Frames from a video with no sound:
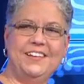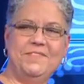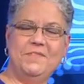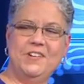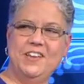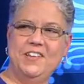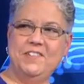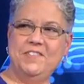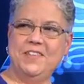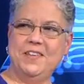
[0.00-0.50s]

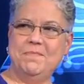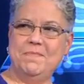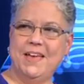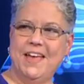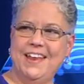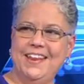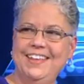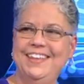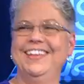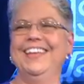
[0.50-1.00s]
What do you think,
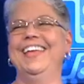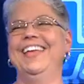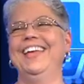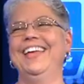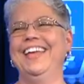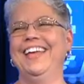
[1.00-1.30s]
Patty?